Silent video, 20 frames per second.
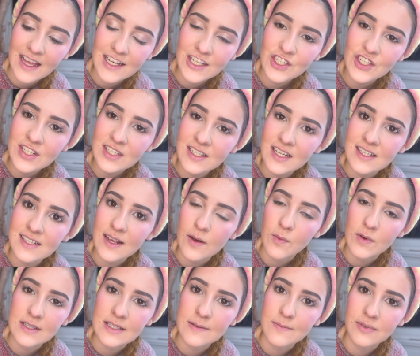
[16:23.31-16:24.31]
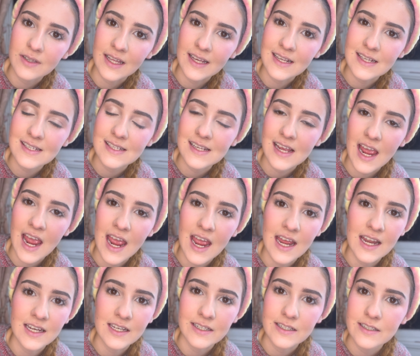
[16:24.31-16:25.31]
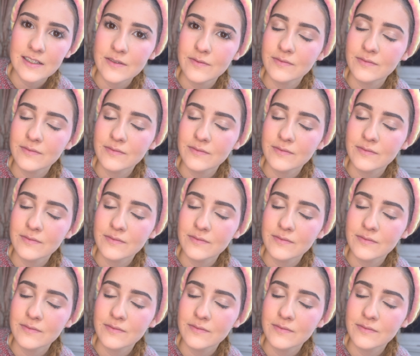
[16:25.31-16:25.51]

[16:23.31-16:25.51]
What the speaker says: just to set what's in place, and